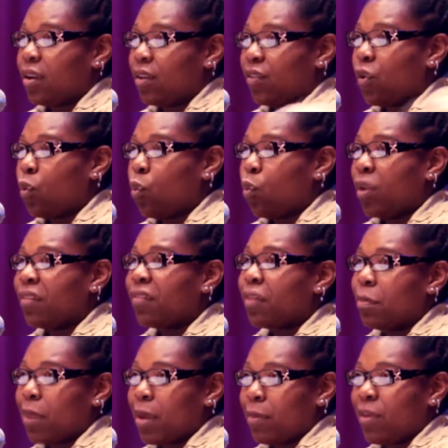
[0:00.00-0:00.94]
So once
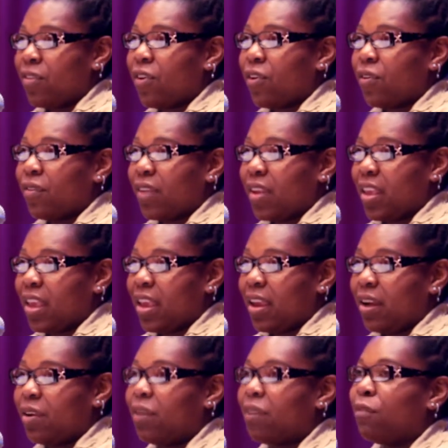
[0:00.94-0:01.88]
the baby turns a
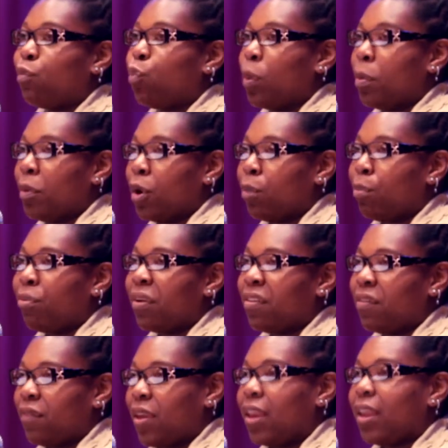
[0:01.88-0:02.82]
year, if women are
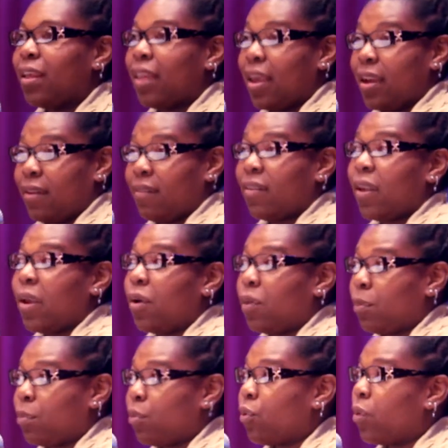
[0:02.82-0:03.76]
breastfeeding, they can stay on
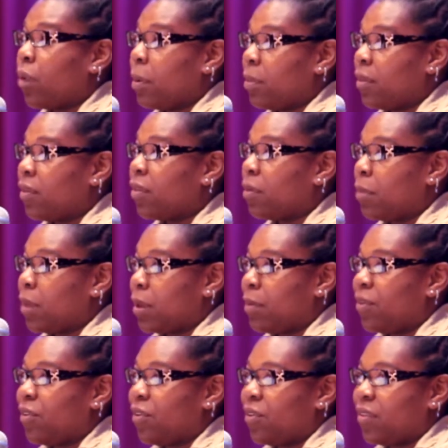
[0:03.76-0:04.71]
the program until the
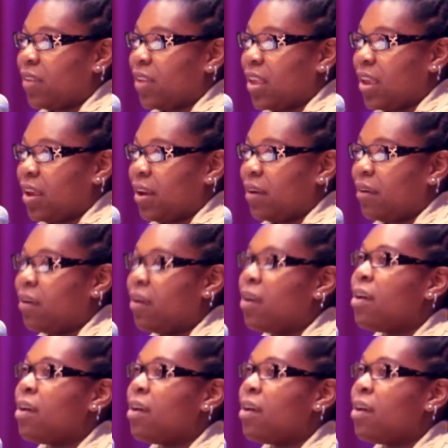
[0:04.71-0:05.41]
baby turns a year.